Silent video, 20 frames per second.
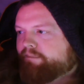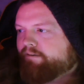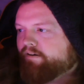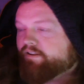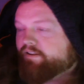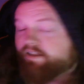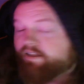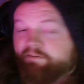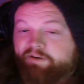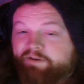
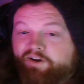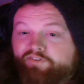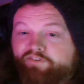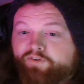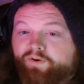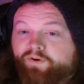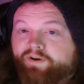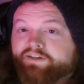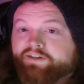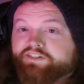Let me know if
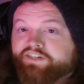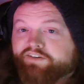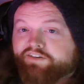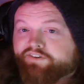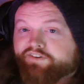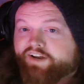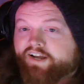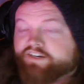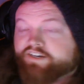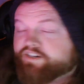you want to see a
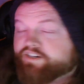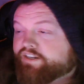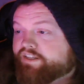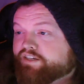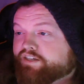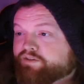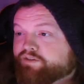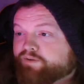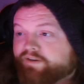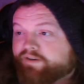reaction to
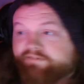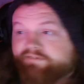this one.